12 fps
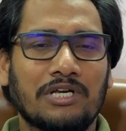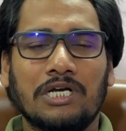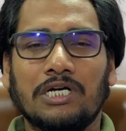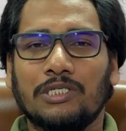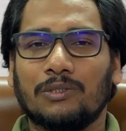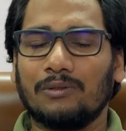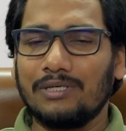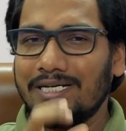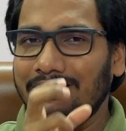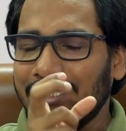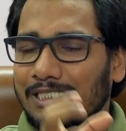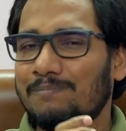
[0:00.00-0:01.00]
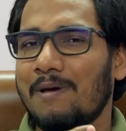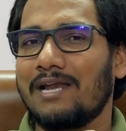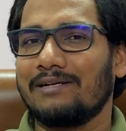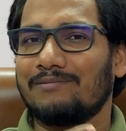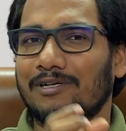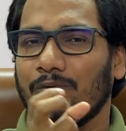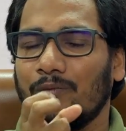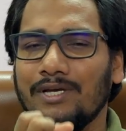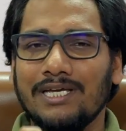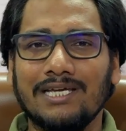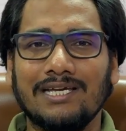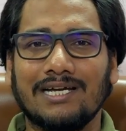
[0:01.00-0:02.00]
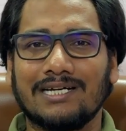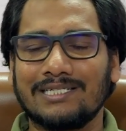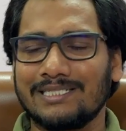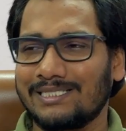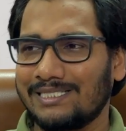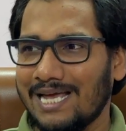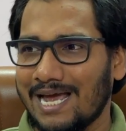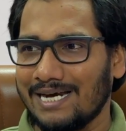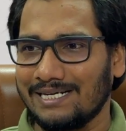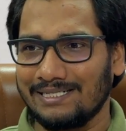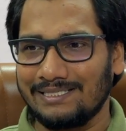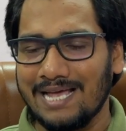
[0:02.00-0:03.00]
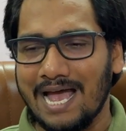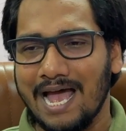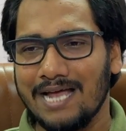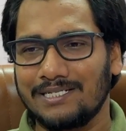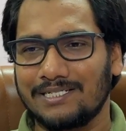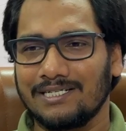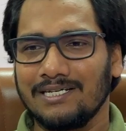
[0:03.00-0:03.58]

So in this parable, we understand that